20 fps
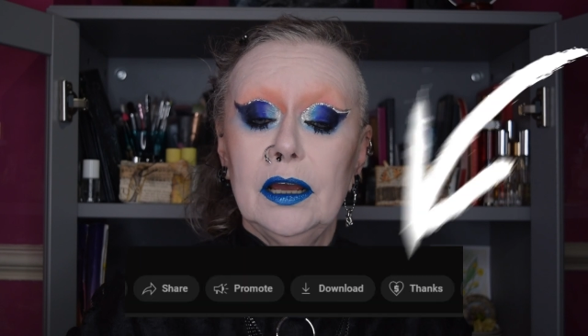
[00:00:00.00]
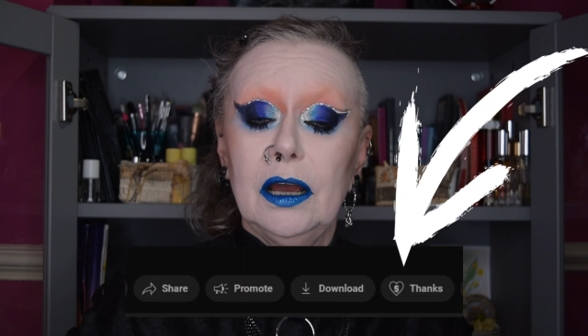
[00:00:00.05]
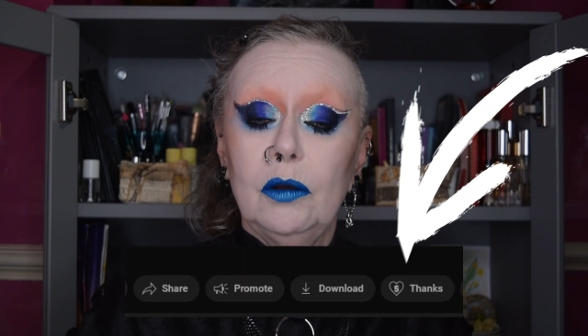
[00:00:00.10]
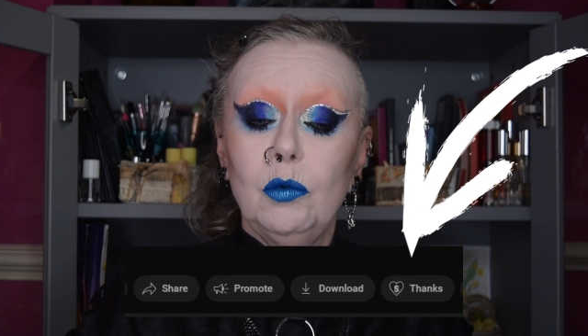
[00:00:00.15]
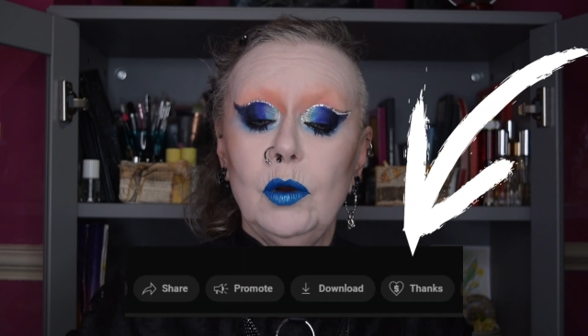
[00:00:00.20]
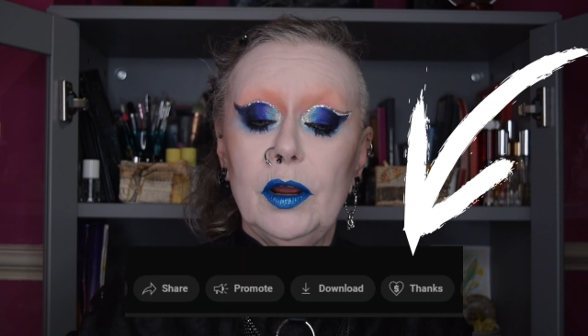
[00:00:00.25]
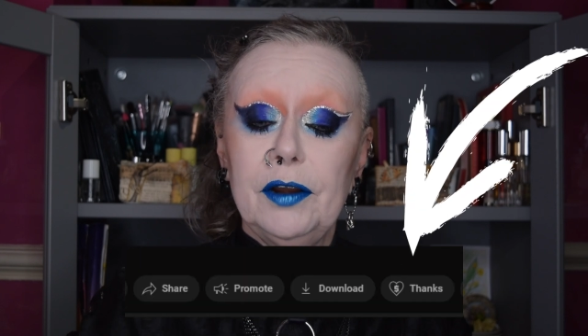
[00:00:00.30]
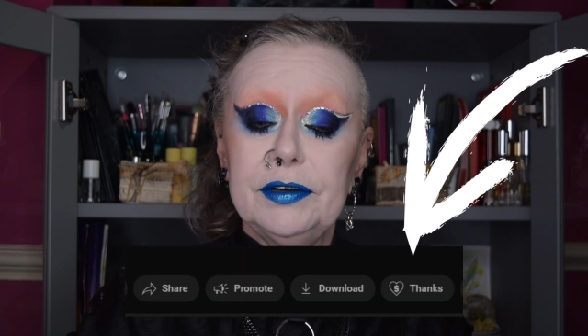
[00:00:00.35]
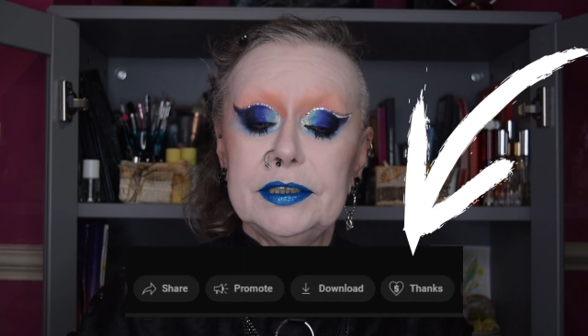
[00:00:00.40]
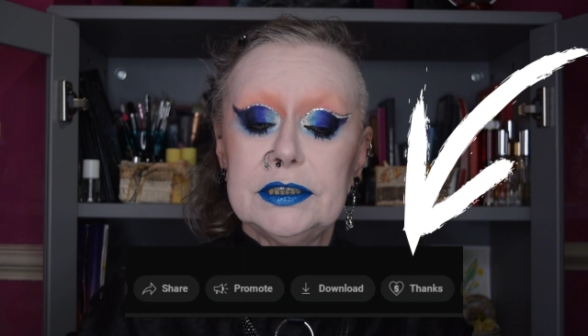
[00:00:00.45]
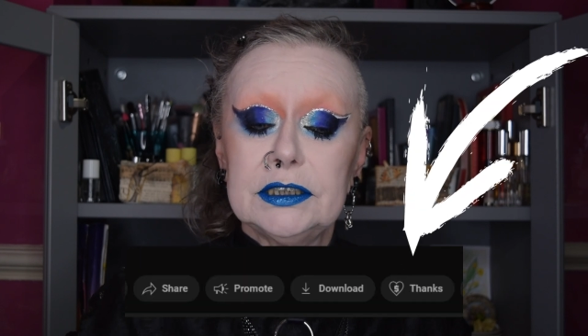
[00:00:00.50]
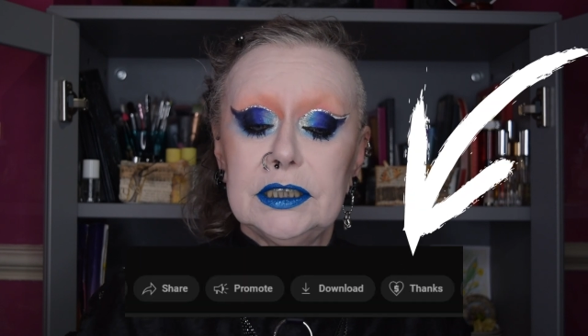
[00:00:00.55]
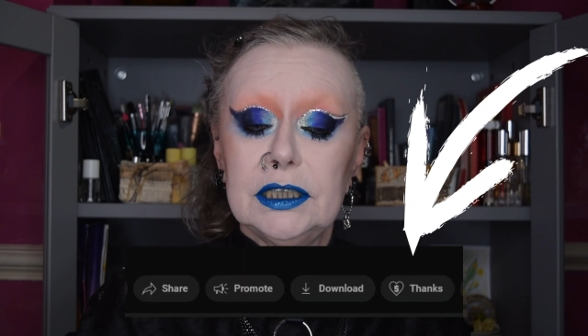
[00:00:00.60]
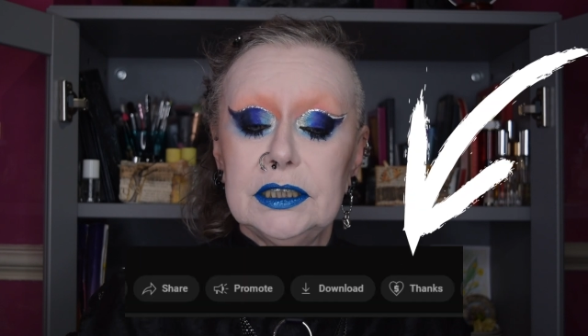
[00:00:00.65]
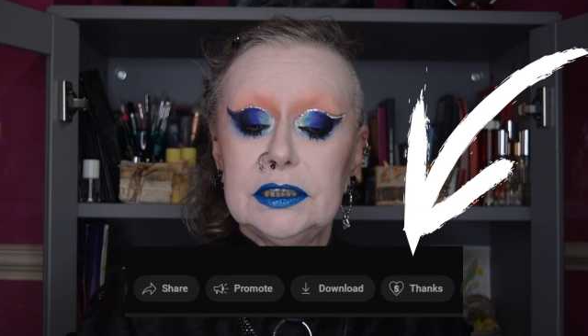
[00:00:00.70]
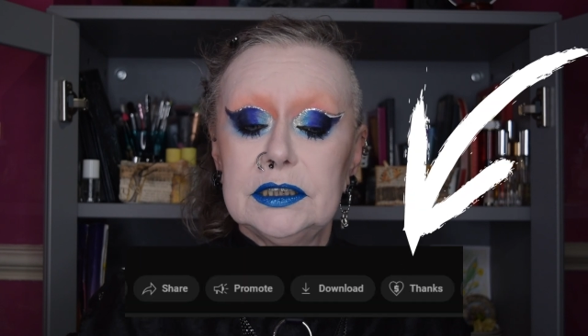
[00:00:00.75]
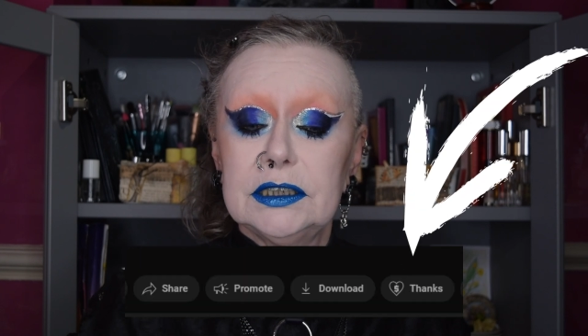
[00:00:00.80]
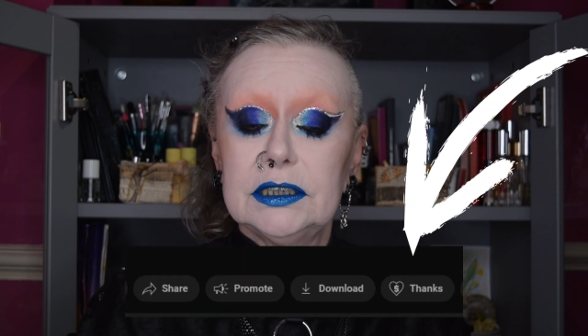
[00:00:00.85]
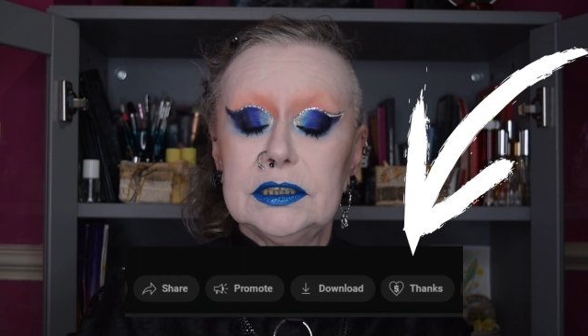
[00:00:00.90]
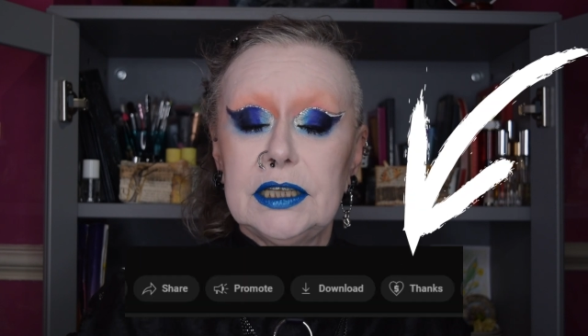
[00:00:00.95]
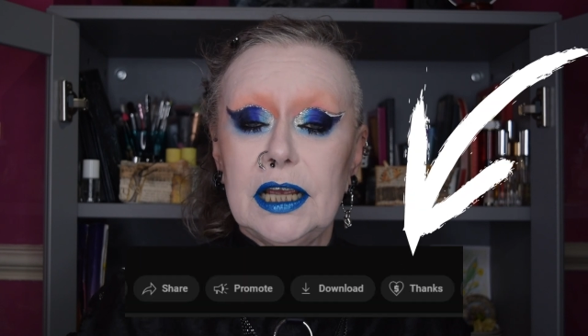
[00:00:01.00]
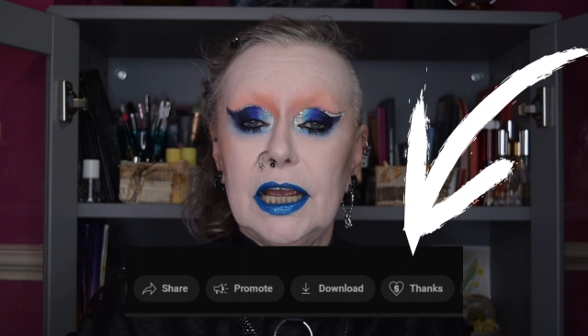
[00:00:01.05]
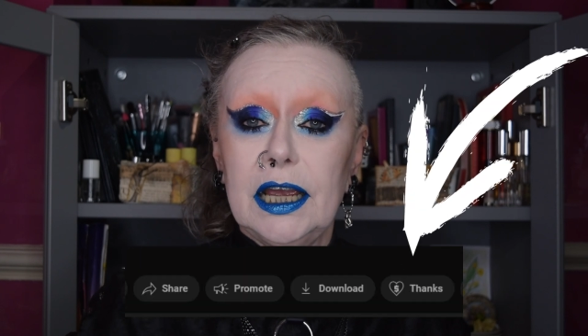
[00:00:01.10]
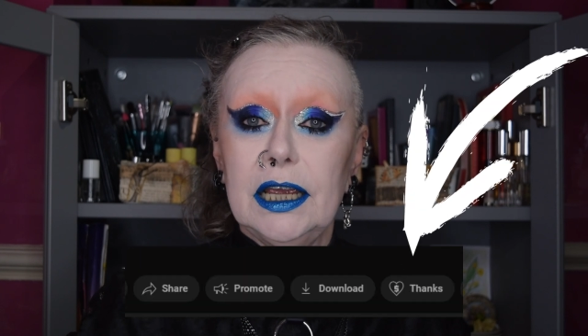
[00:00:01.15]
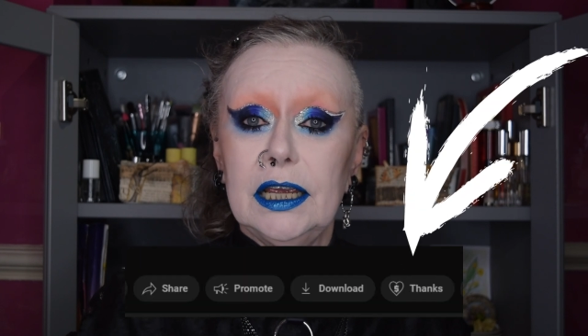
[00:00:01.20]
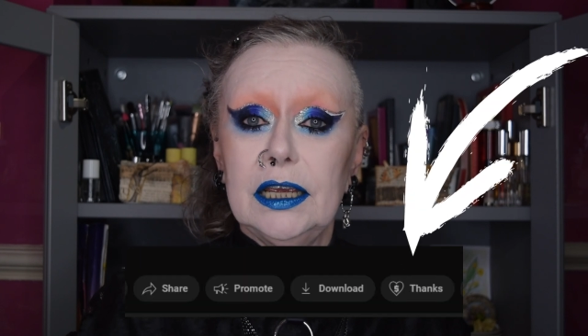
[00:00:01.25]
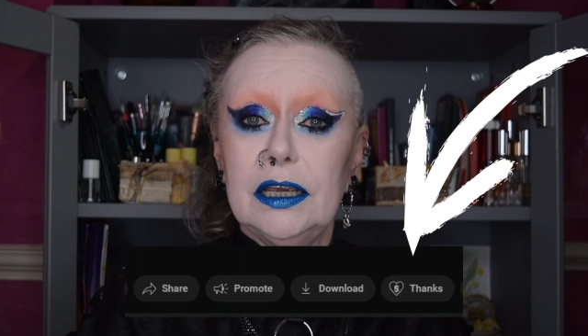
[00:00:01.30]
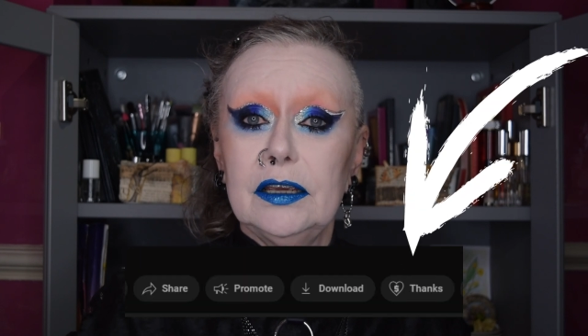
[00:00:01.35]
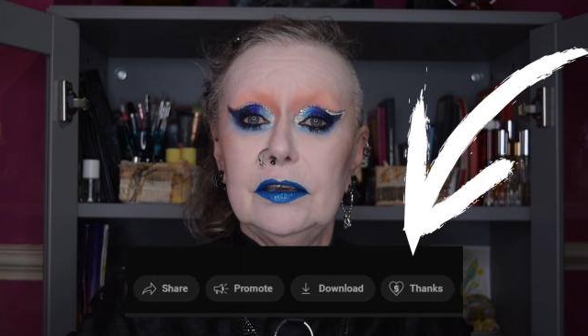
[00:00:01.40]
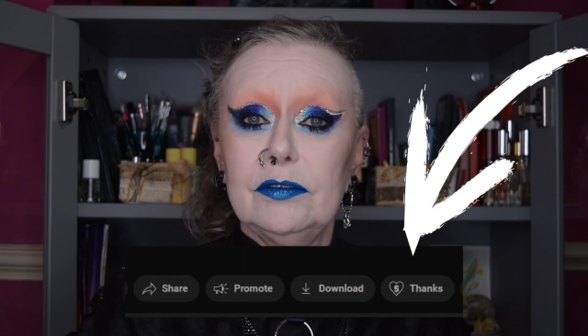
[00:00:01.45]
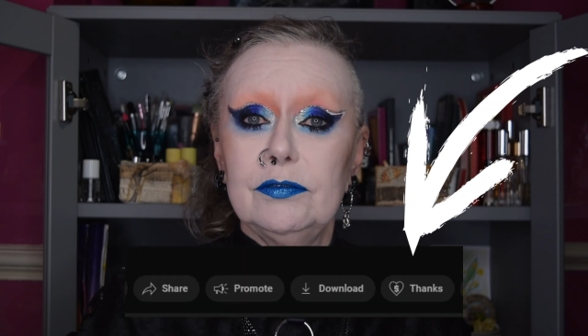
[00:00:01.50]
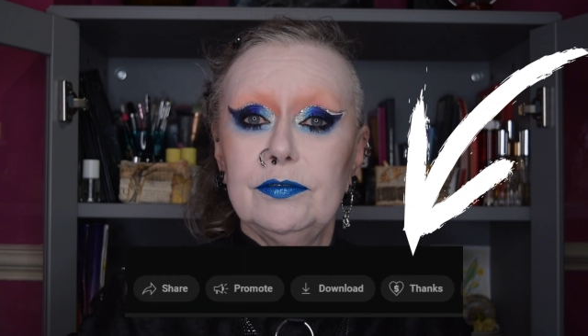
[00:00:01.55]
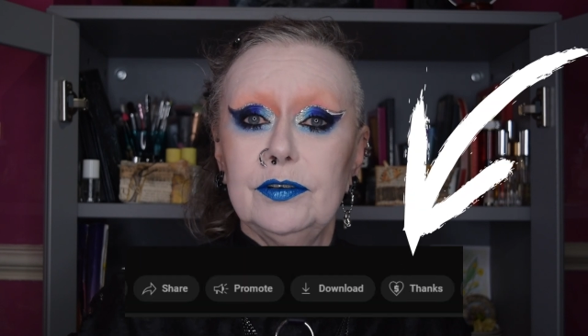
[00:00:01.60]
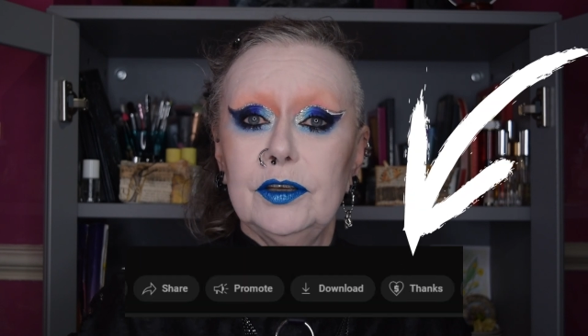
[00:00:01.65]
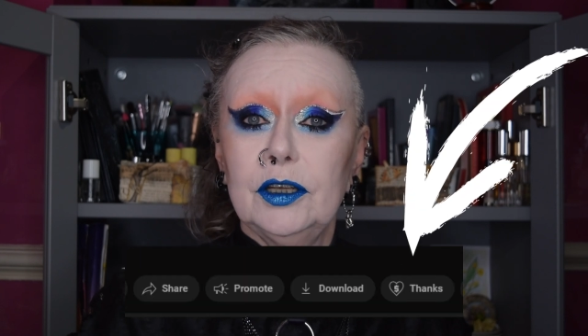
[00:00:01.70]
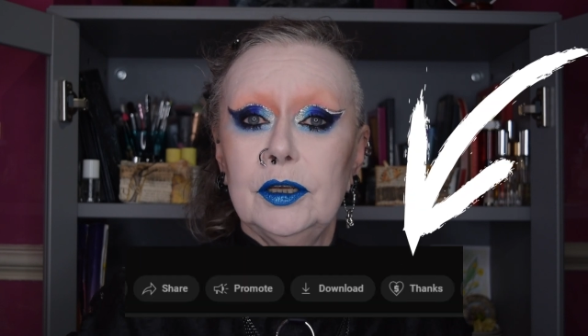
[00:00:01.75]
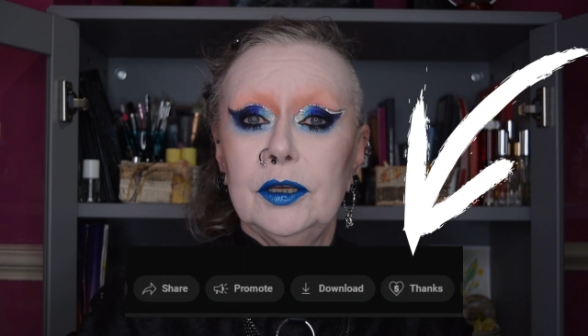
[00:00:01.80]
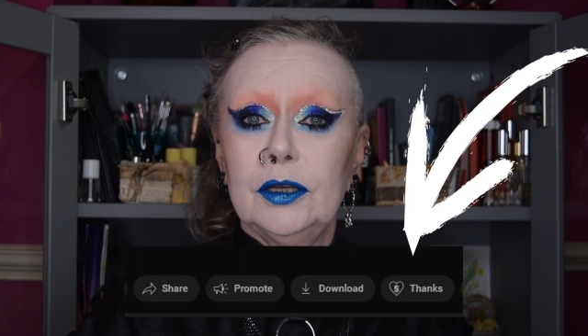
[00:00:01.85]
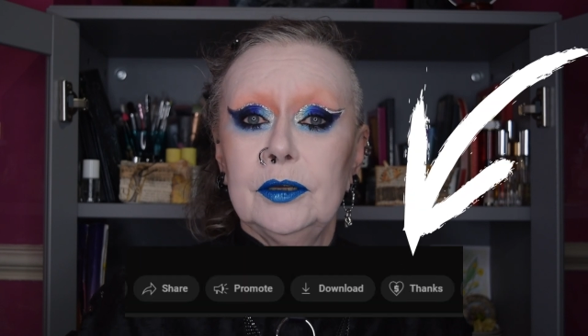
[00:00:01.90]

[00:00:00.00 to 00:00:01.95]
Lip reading: where it says save,